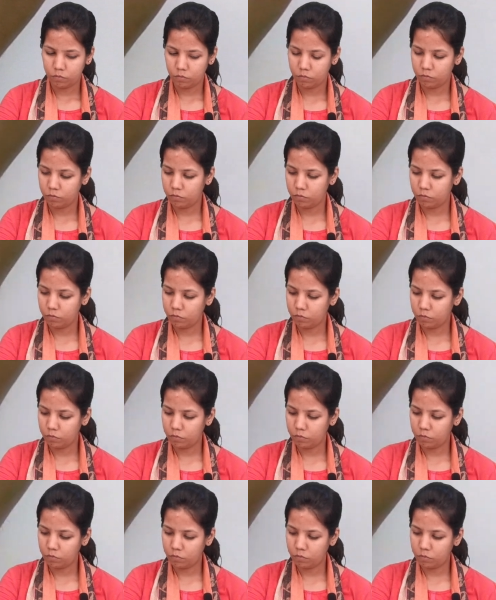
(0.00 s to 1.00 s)

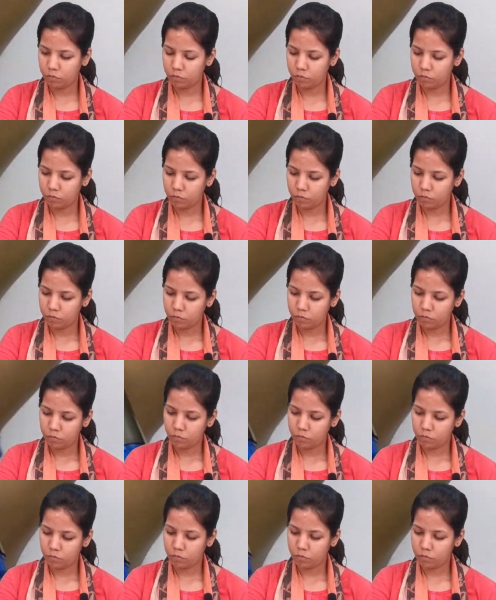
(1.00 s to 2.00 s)

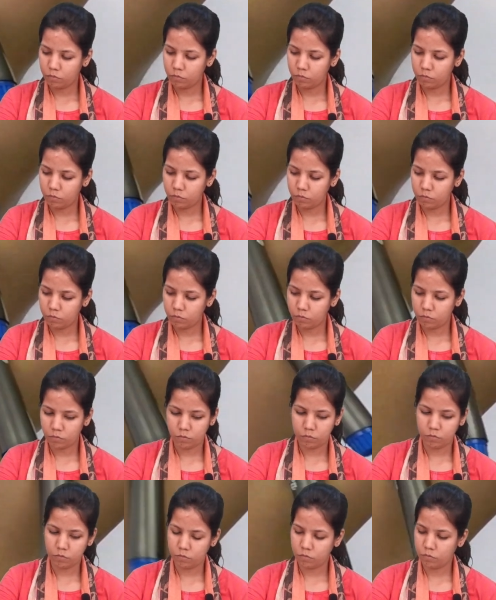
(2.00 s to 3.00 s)

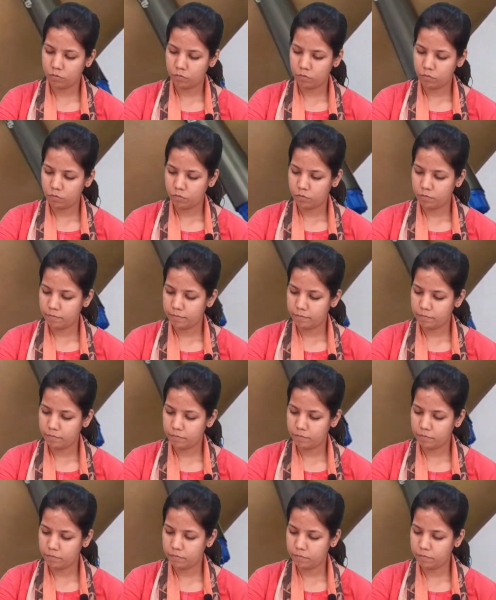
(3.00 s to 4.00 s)

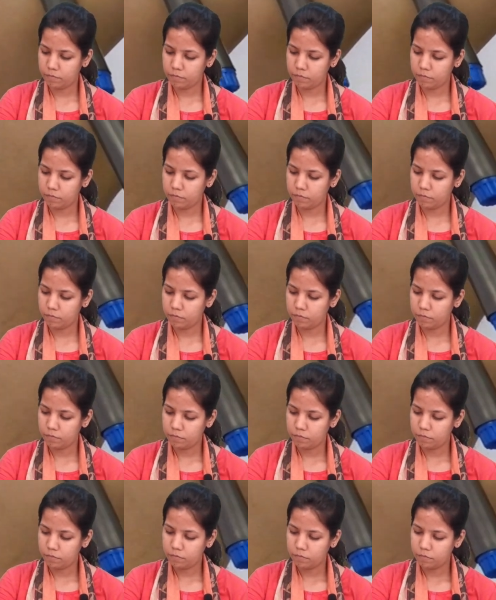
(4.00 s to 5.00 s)

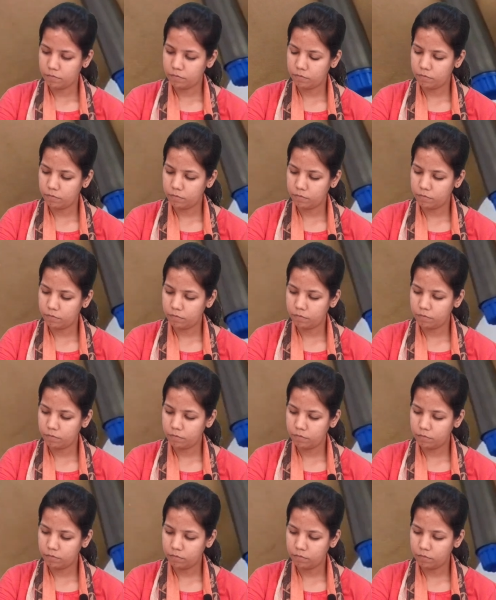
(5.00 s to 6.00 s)

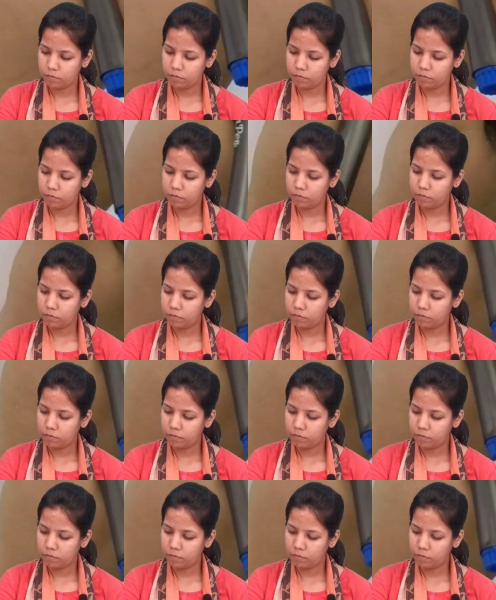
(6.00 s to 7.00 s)

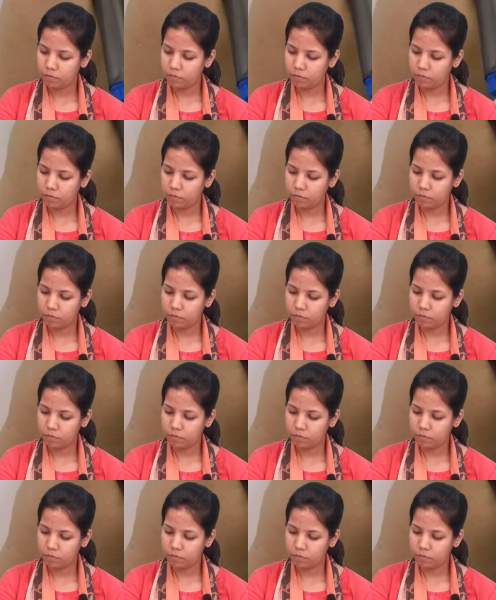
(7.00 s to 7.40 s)
No one is speaking in this clip.